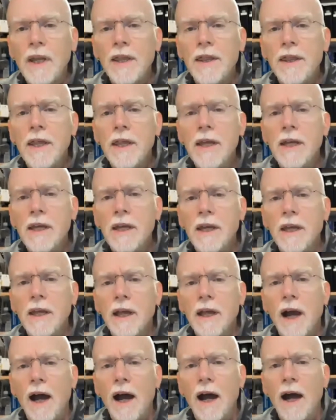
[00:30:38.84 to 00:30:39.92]
The
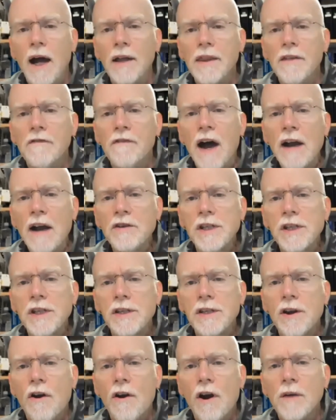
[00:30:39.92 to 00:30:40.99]
viruses
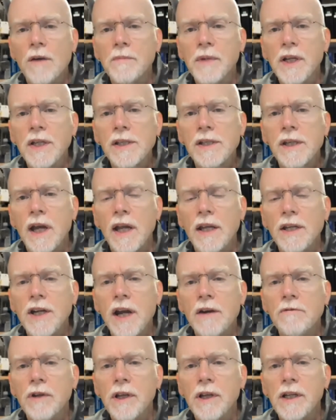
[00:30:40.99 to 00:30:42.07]
are harmless and
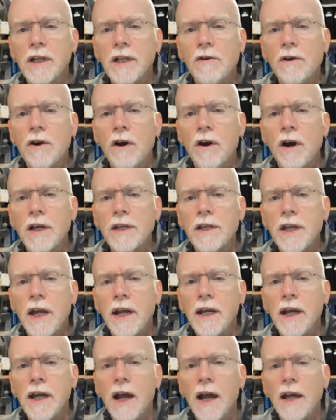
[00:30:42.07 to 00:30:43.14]
generally don't cause any
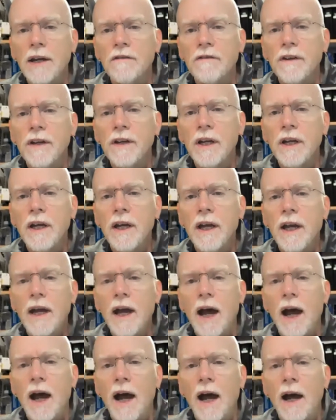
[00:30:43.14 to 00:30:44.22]
kind of
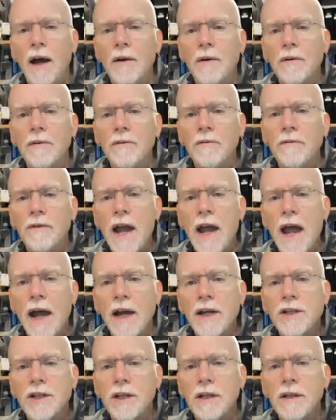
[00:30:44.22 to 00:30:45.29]

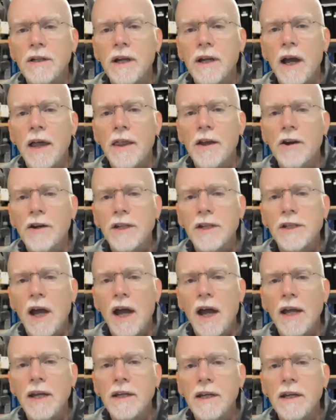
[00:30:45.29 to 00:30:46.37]
reaction. They're
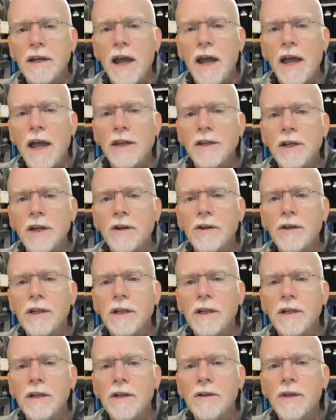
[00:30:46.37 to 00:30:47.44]
designed and engineered to
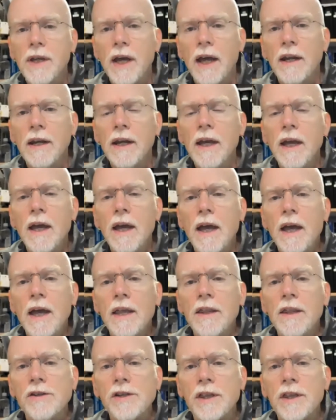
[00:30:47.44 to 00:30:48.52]
do that.
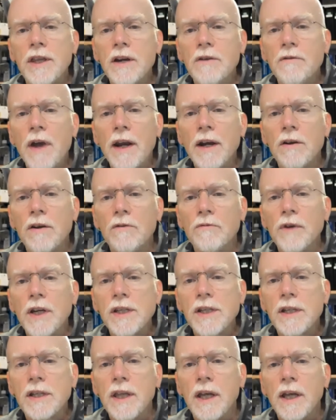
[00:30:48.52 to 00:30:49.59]
There's a theoretical
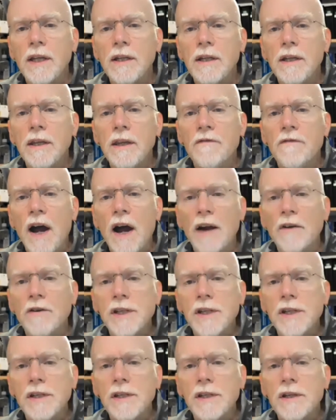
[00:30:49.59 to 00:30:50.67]
risk that the
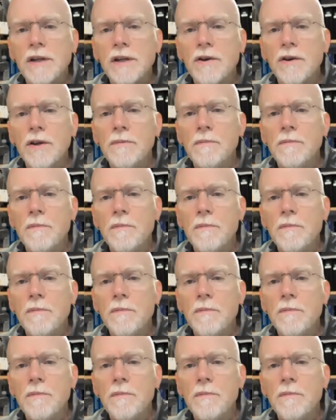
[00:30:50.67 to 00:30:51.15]
viruses could